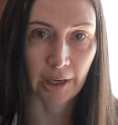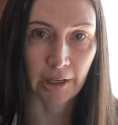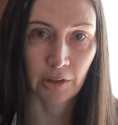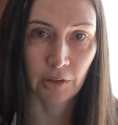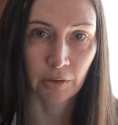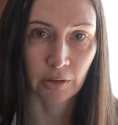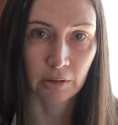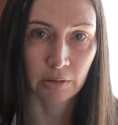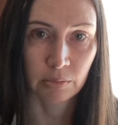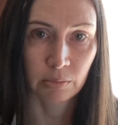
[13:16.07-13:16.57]

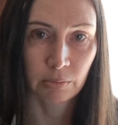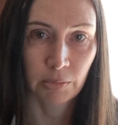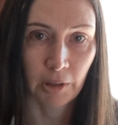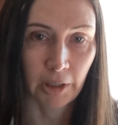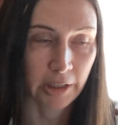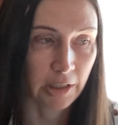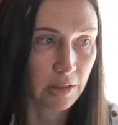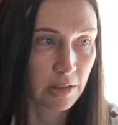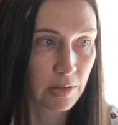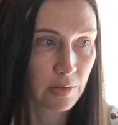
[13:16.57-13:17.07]
Adrian
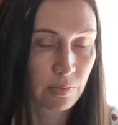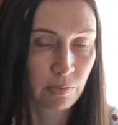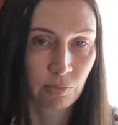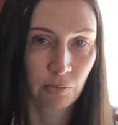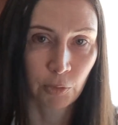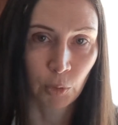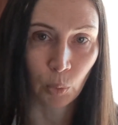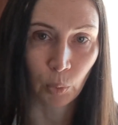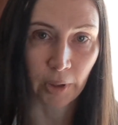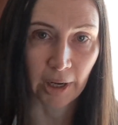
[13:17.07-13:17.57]
by his
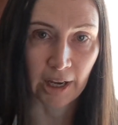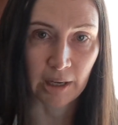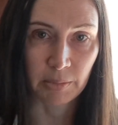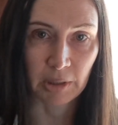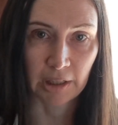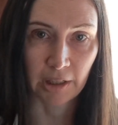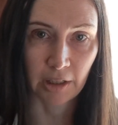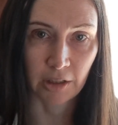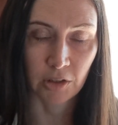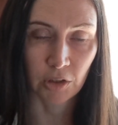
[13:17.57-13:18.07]
full name
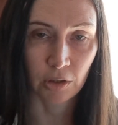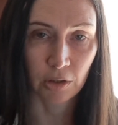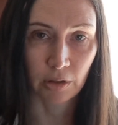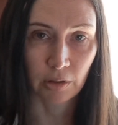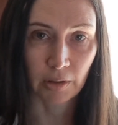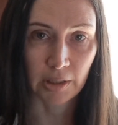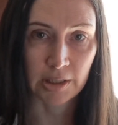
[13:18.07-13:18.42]
in there too,